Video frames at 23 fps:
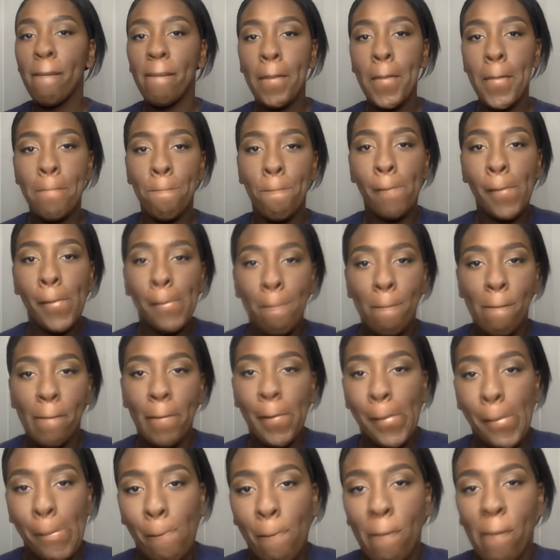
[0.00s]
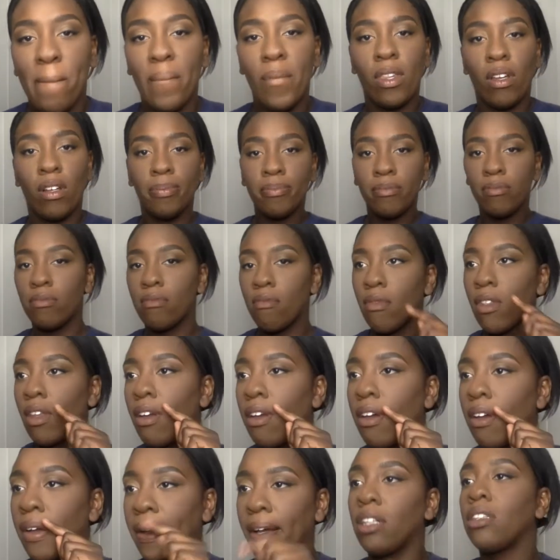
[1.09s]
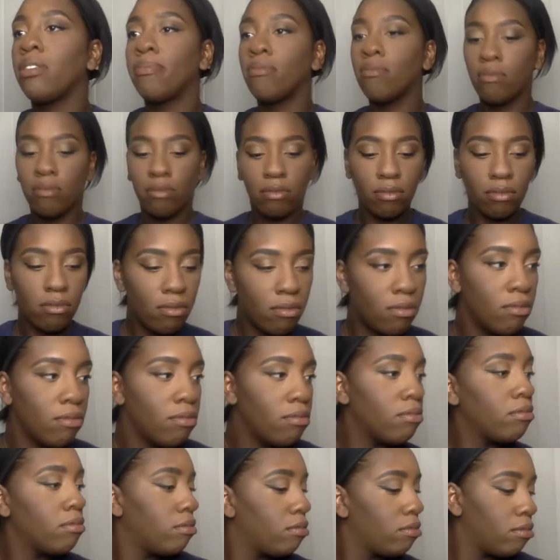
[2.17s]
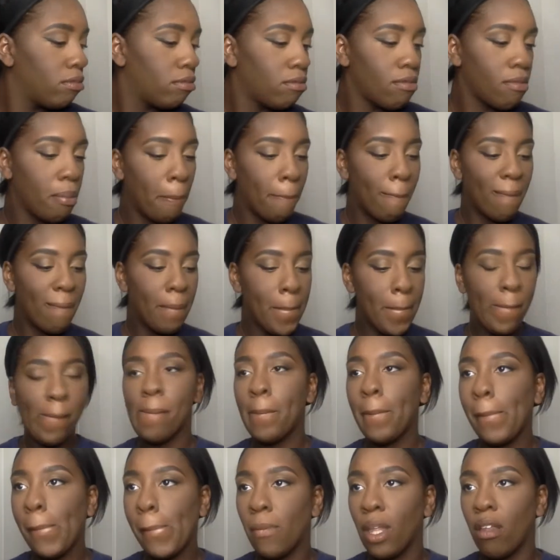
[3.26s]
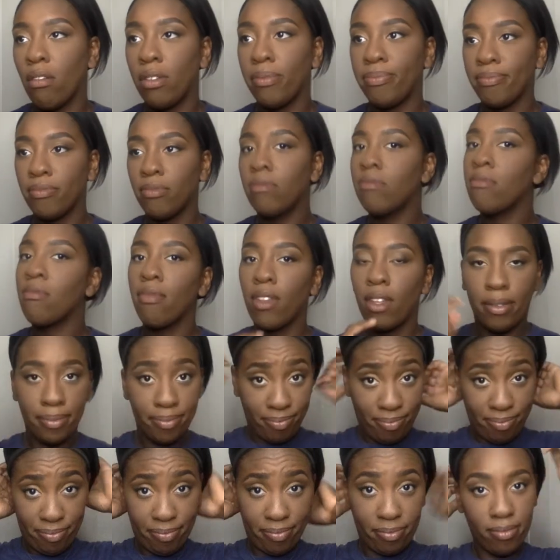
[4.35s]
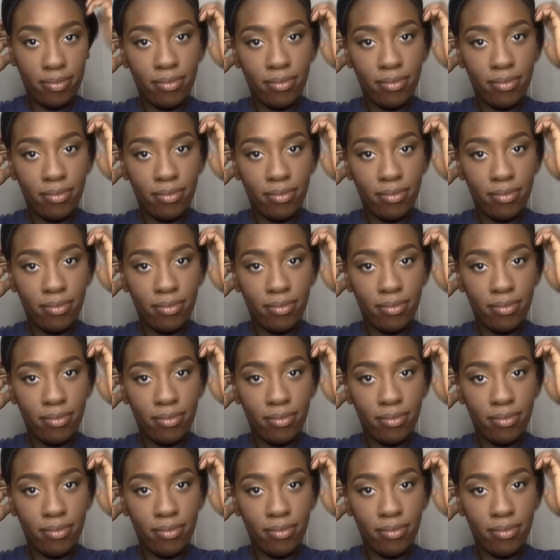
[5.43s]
glam than neutral. But I'm gonna just change the lighting, and I will be right back.